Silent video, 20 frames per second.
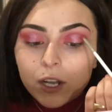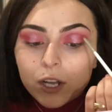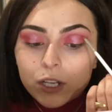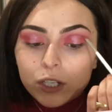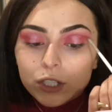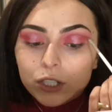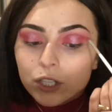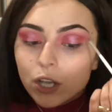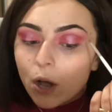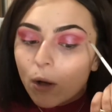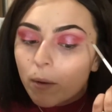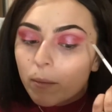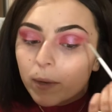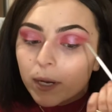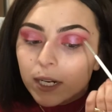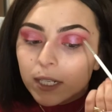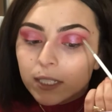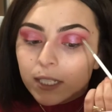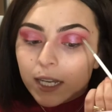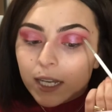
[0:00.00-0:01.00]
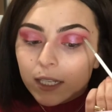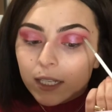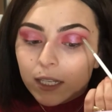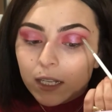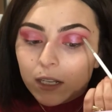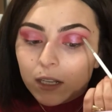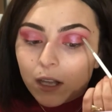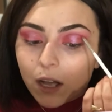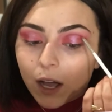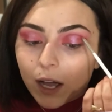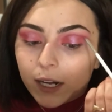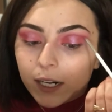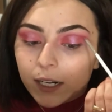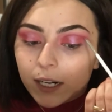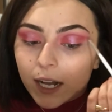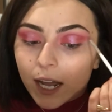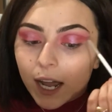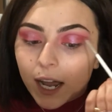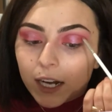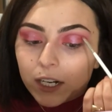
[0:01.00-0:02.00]
So I'm going to take the line and
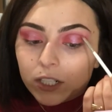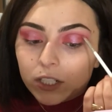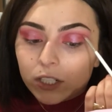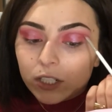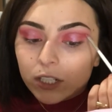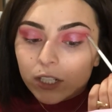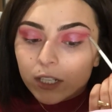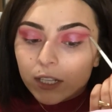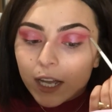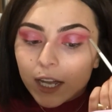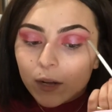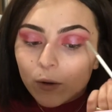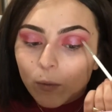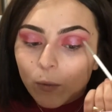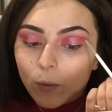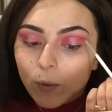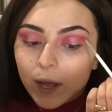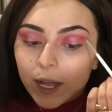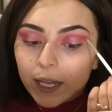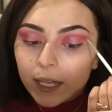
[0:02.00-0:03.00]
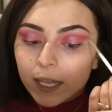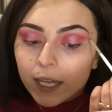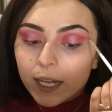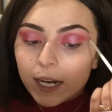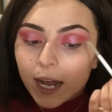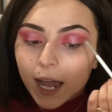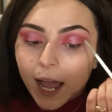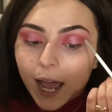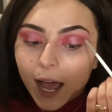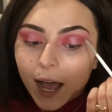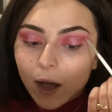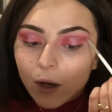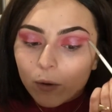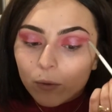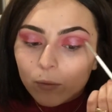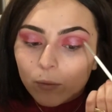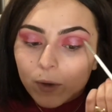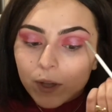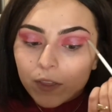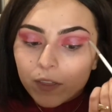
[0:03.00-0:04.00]
actually like wing it
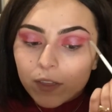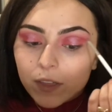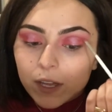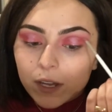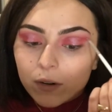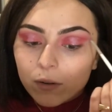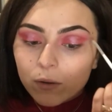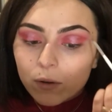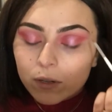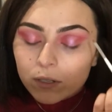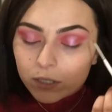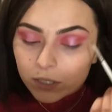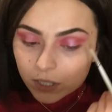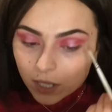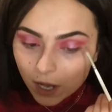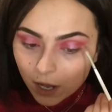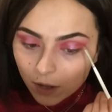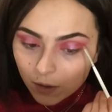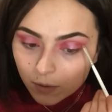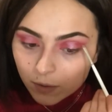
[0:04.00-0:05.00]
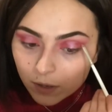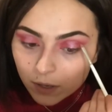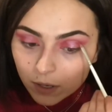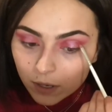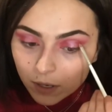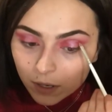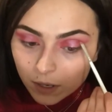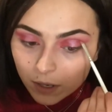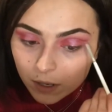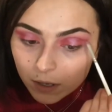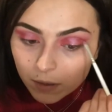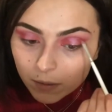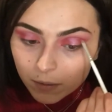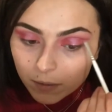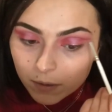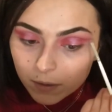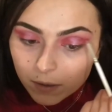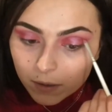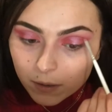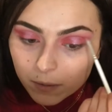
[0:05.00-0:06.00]
out with it also,
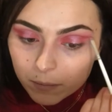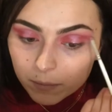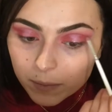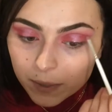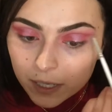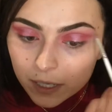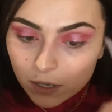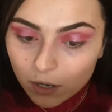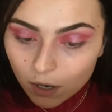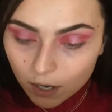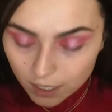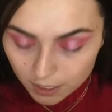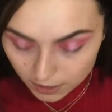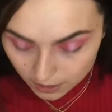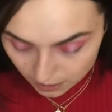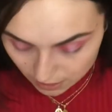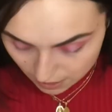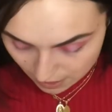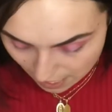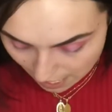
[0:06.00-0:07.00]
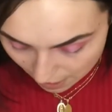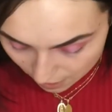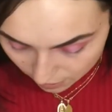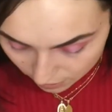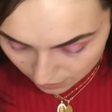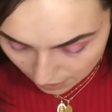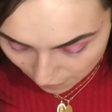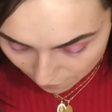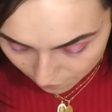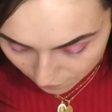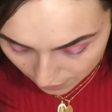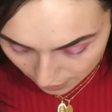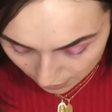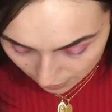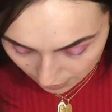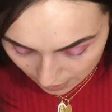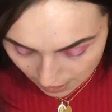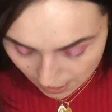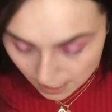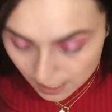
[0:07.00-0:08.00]
because that'll
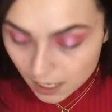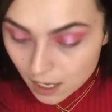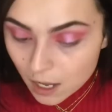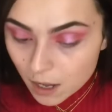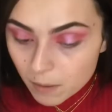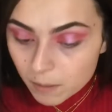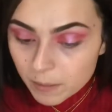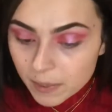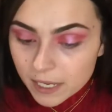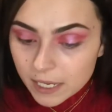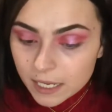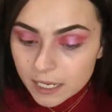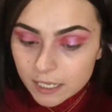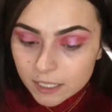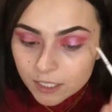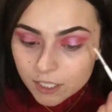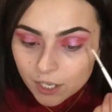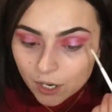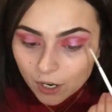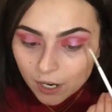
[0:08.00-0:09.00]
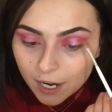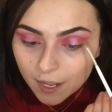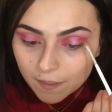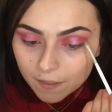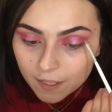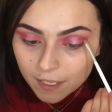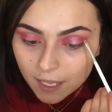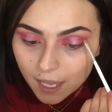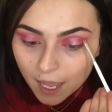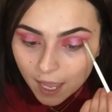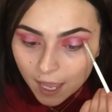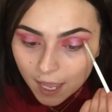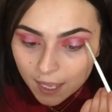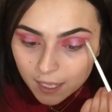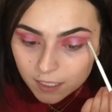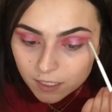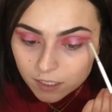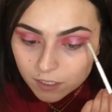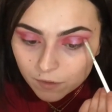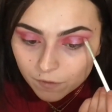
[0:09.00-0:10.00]
definitely be easier in the
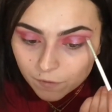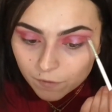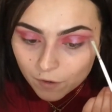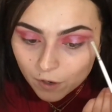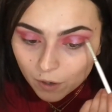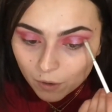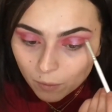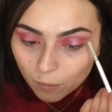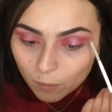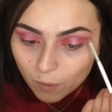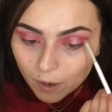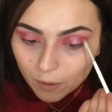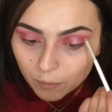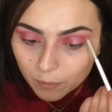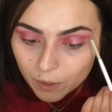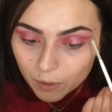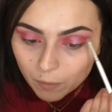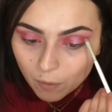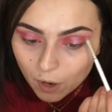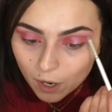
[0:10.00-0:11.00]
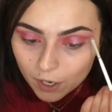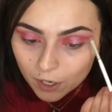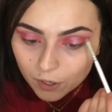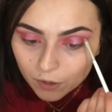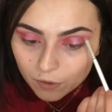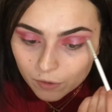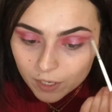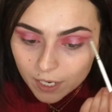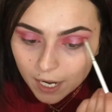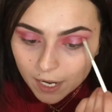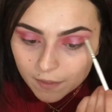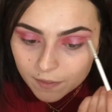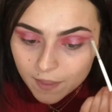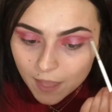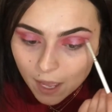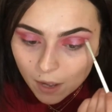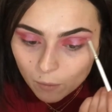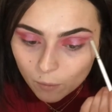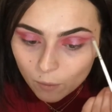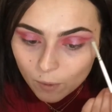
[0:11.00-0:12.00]
end for when we want to create
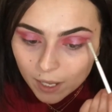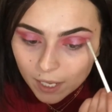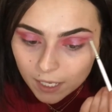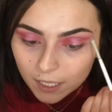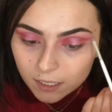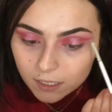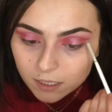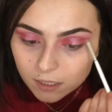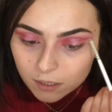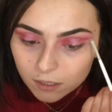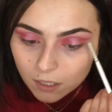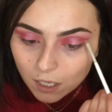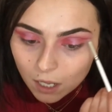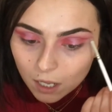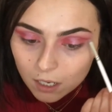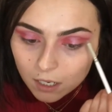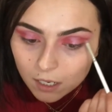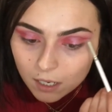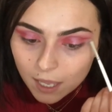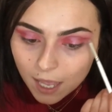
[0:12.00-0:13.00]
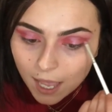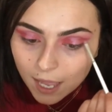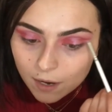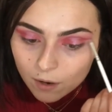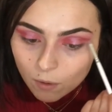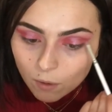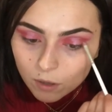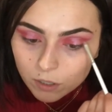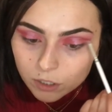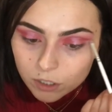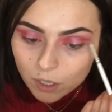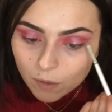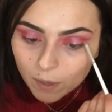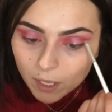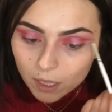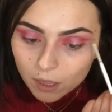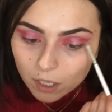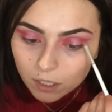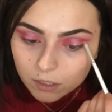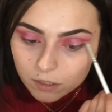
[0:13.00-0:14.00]
that winged look. And also
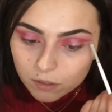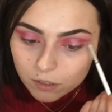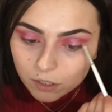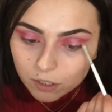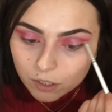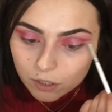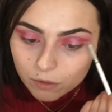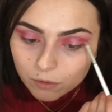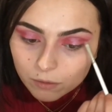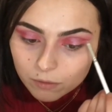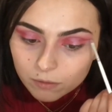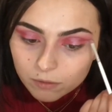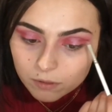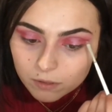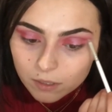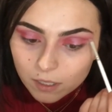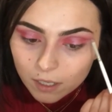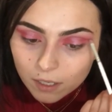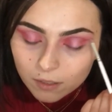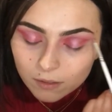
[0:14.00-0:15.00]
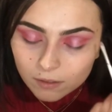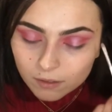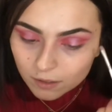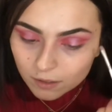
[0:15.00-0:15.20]
it looks cute, so.